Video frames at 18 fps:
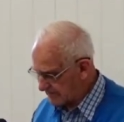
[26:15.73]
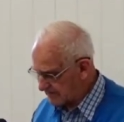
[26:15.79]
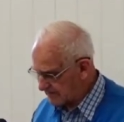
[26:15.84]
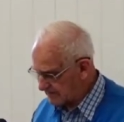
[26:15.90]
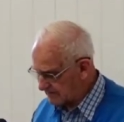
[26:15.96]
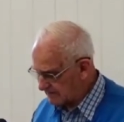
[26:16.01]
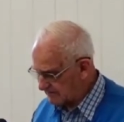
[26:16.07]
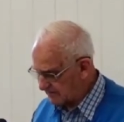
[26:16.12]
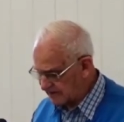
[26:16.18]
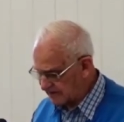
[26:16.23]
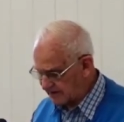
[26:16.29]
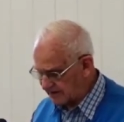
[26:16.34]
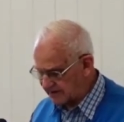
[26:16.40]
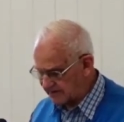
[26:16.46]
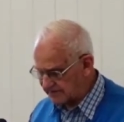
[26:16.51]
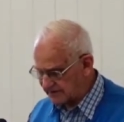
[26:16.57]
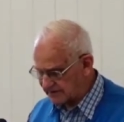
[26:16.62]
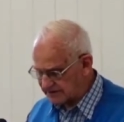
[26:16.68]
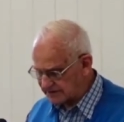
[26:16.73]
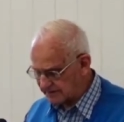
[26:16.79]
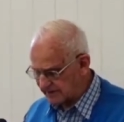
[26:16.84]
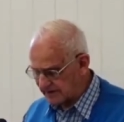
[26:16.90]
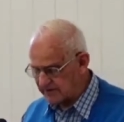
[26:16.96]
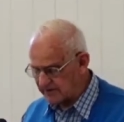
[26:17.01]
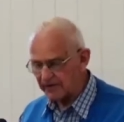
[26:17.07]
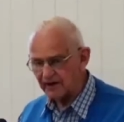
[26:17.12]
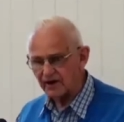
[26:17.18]
Many of these
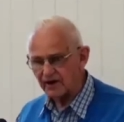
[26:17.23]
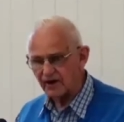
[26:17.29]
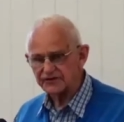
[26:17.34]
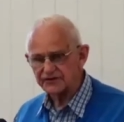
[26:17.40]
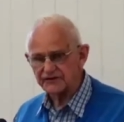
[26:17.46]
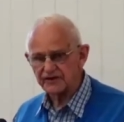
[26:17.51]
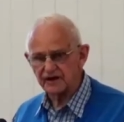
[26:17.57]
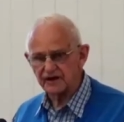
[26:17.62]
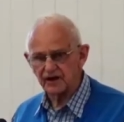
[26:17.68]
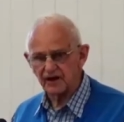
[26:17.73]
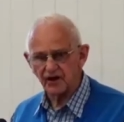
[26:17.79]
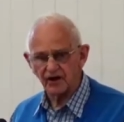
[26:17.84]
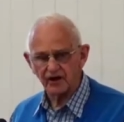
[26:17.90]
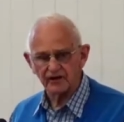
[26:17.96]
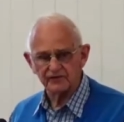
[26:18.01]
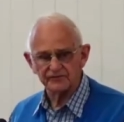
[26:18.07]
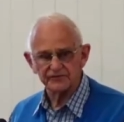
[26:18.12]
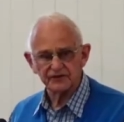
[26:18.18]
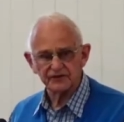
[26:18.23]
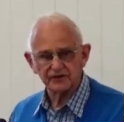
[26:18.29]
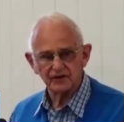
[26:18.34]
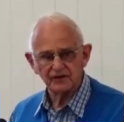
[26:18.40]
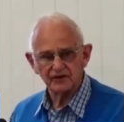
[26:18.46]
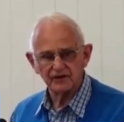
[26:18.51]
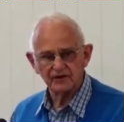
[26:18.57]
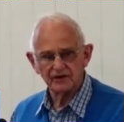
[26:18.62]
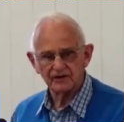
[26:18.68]
people lost their lives.
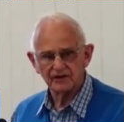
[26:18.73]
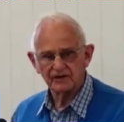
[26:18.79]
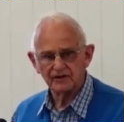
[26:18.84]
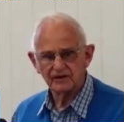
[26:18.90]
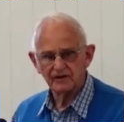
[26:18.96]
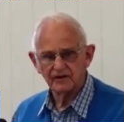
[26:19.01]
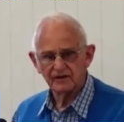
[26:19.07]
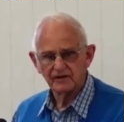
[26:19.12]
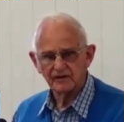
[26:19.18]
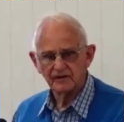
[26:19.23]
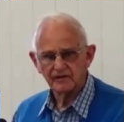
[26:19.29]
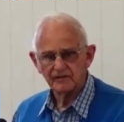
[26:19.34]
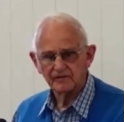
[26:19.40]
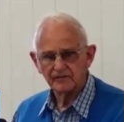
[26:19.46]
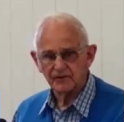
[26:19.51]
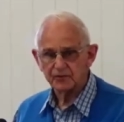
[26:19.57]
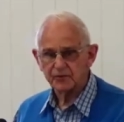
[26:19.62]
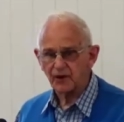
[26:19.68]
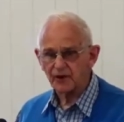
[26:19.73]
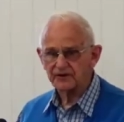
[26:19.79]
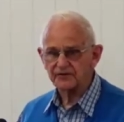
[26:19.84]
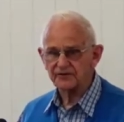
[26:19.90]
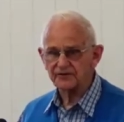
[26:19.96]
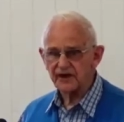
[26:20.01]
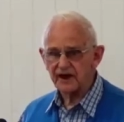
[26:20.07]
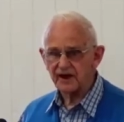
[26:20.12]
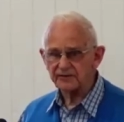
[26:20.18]
But what of
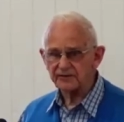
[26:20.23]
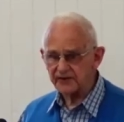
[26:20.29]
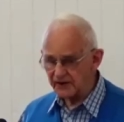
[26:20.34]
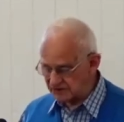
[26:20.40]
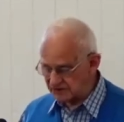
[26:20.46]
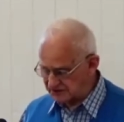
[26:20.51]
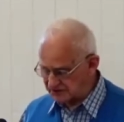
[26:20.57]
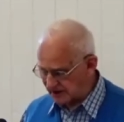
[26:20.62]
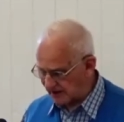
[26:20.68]
their future?